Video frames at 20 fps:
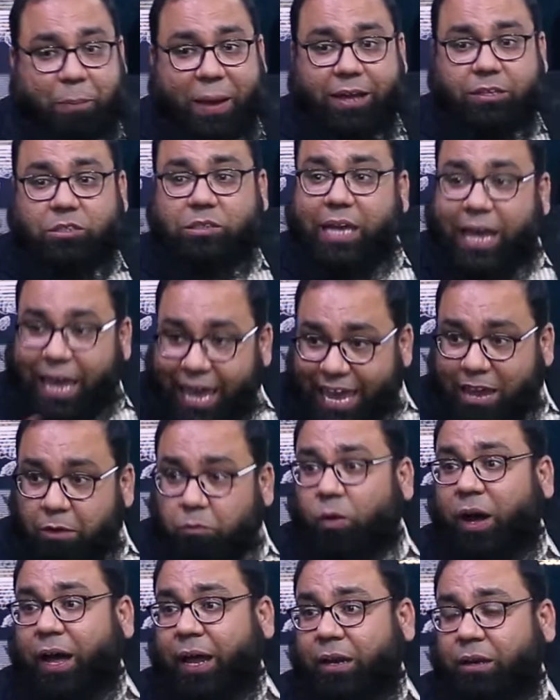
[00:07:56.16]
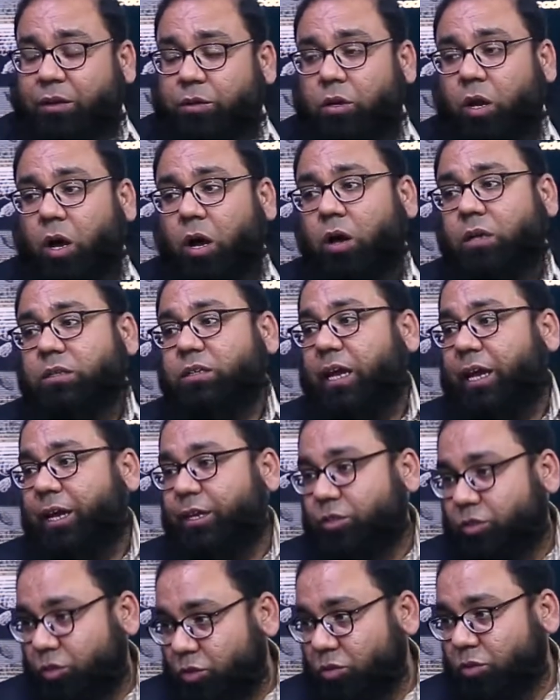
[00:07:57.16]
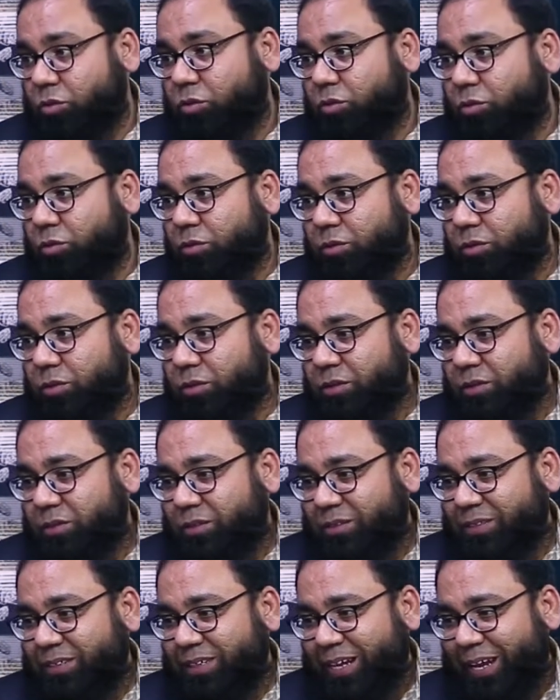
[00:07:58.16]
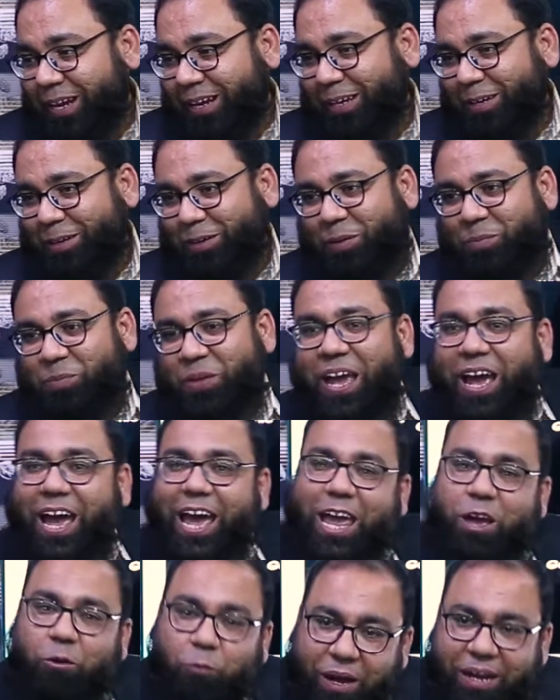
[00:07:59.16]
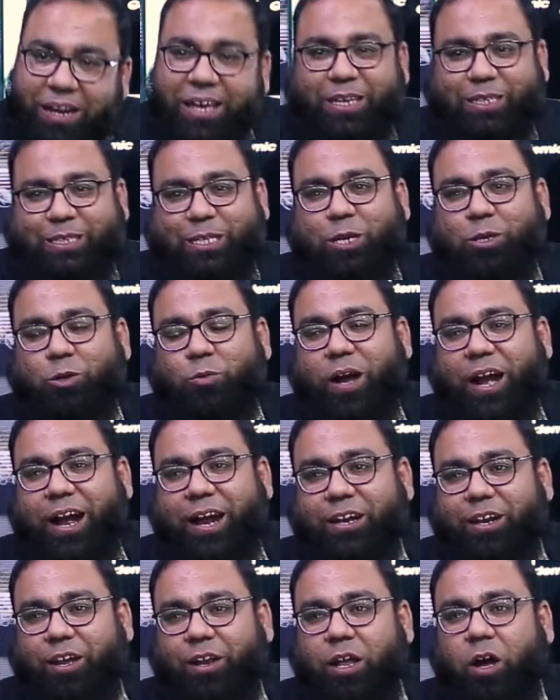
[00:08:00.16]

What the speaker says: pass A1, not A2. Hello. A1 is required, you